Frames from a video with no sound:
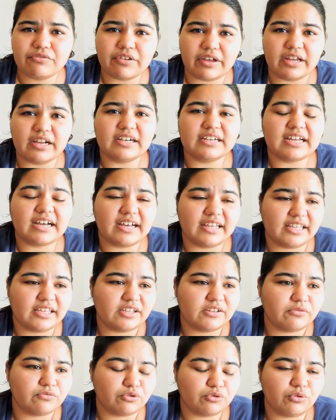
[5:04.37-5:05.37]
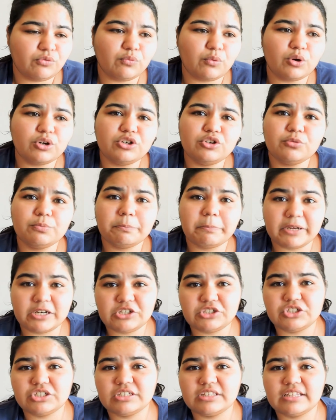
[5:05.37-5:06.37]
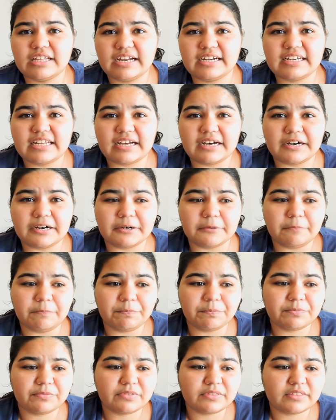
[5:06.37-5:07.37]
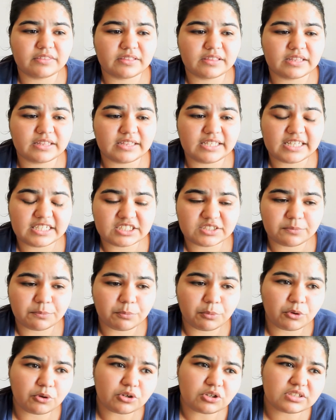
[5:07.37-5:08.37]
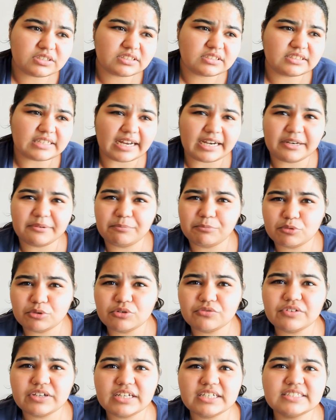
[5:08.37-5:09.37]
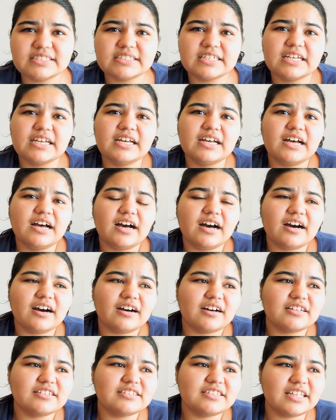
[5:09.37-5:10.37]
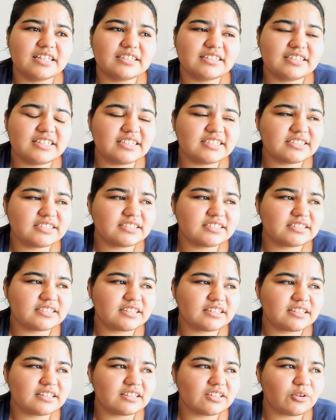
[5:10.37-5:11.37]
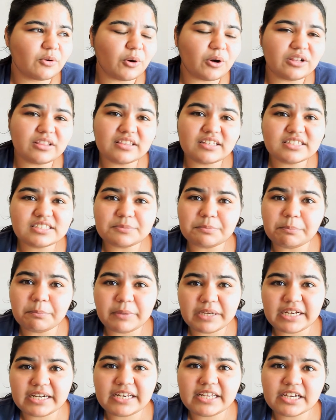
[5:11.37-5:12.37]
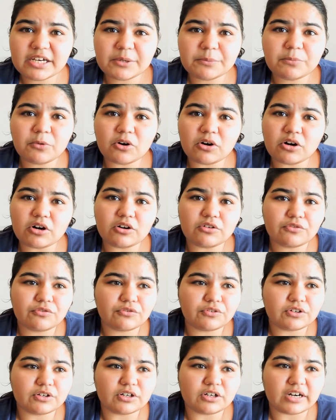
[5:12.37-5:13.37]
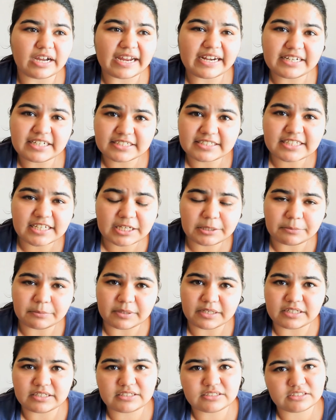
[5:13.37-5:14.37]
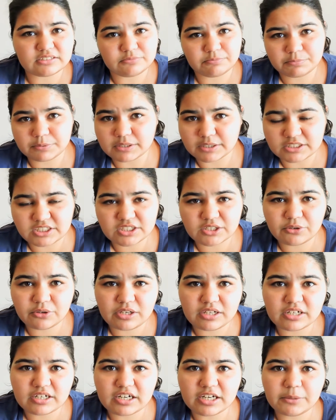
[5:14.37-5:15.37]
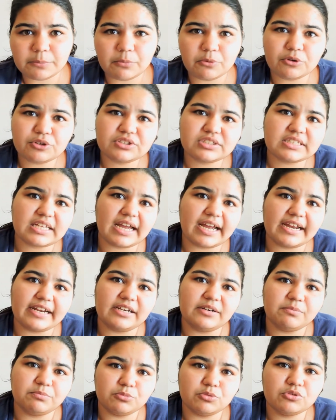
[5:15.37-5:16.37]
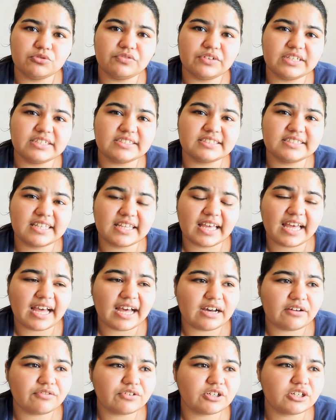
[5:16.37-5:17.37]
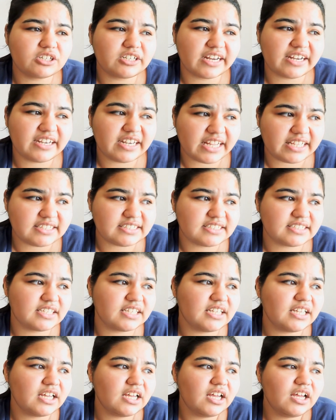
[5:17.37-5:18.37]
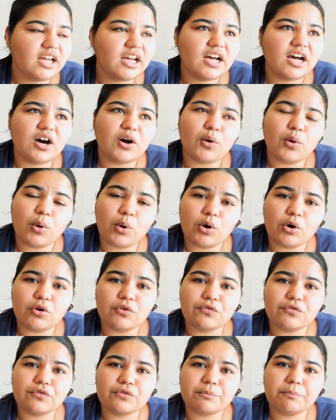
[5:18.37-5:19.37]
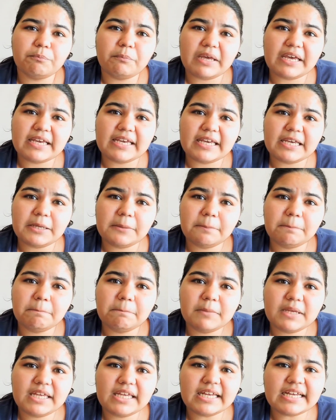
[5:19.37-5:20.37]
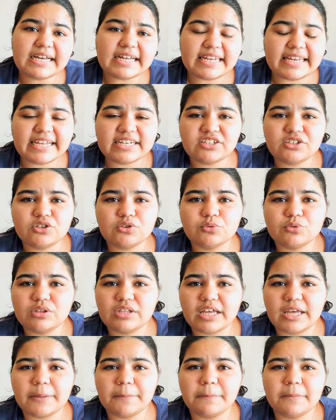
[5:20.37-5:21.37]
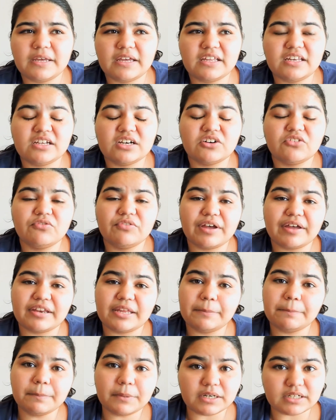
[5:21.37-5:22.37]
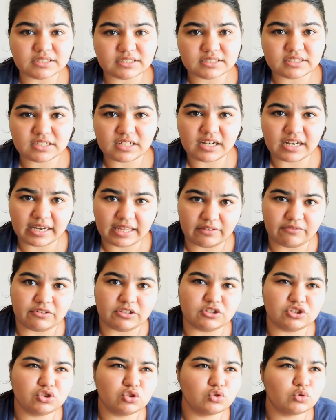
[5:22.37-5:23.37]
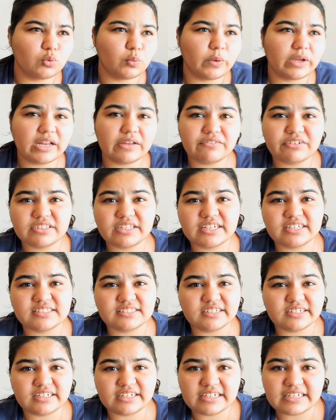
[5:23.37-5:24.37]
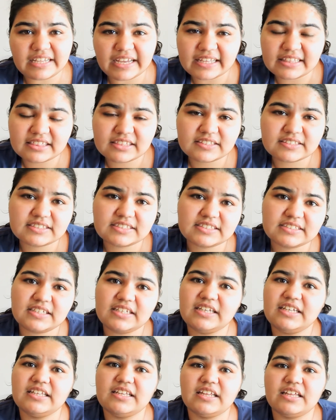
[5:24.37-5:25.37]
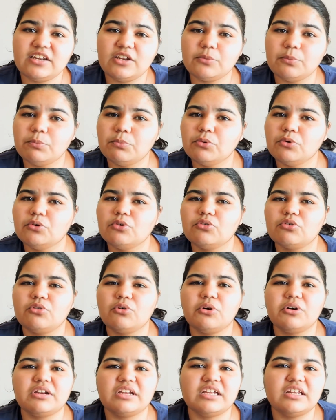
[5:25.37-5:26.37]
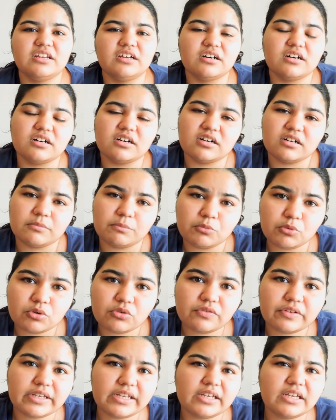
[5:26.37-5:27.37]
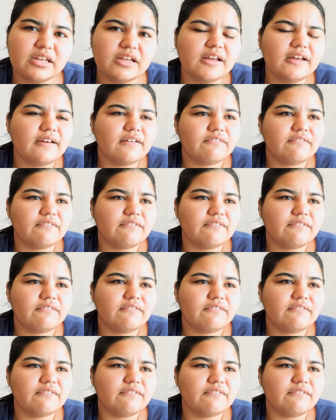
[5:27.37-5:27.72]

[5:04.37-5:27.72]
felt, I would want to mention that these books and movies, these all this medium of entertainment, particularly books and movies, they have a tendency of making me connect to them in a very personal level. So whenever there's a death scene in a book or in a movie,